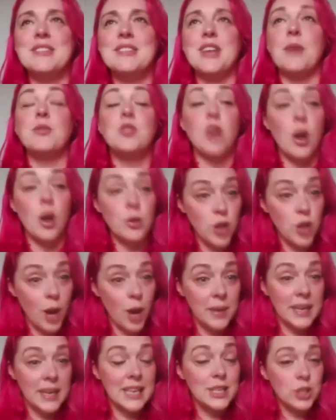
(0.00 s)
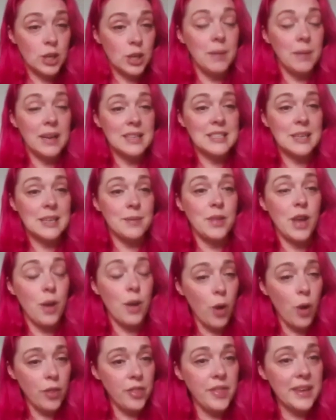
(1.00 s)
So Tommy is doing mindset. The
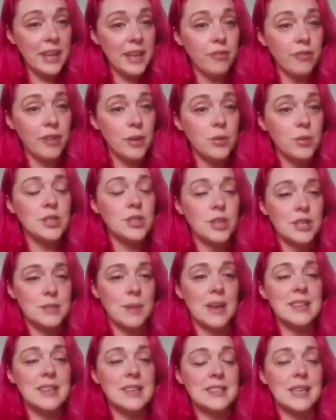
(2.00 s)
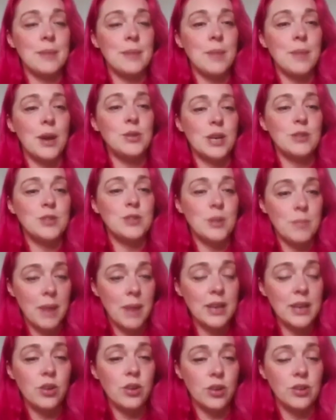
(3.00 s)
one thing he'll focus on is Mindset Mojo. So
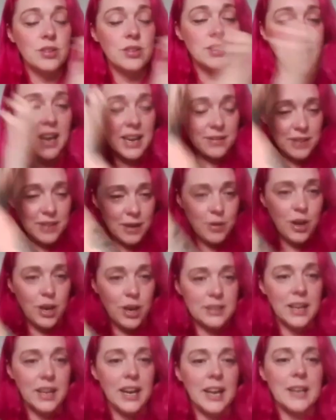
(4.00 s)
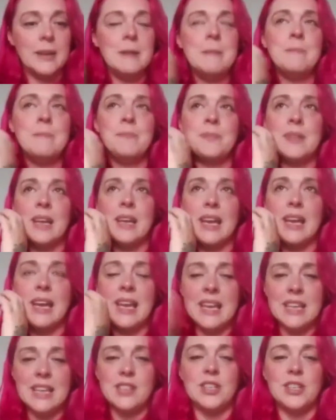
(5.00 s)
my course that I've now got online,
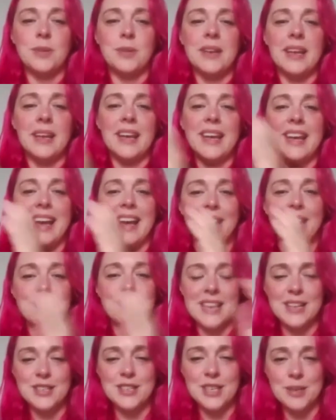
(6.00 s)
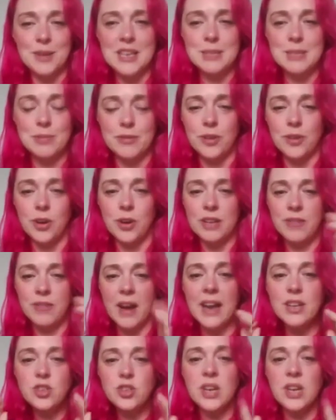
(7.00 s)
he's doing it. I was saying to Louise before, if
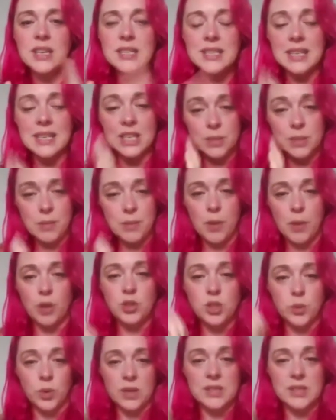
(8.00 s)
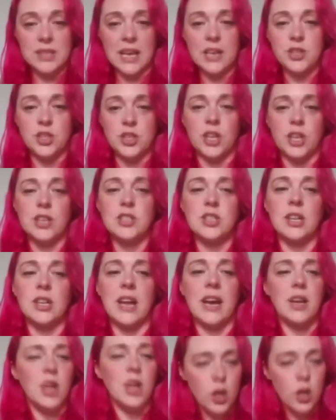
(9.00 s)
I try and teach him a module, a session, so
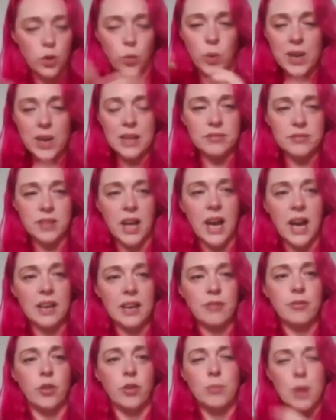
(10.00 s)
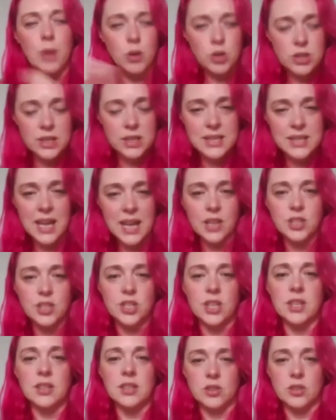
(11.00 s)
like Wheel of Life or Emotional
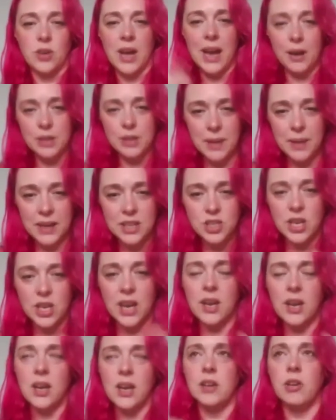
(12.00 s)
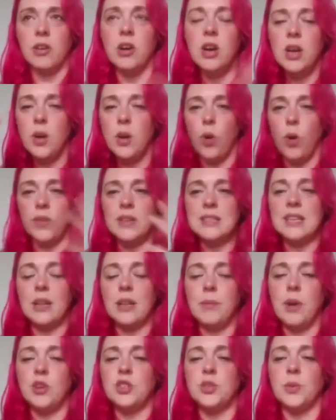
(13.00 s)
Intelligence or How You Manage Anger or one of these little
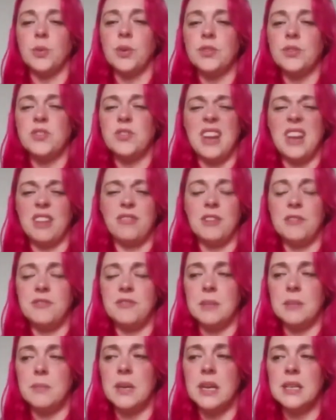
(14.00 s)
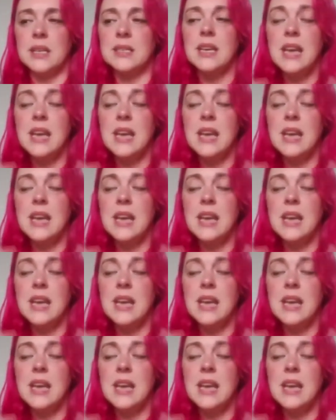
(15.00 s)
modules, only like 15 minutes.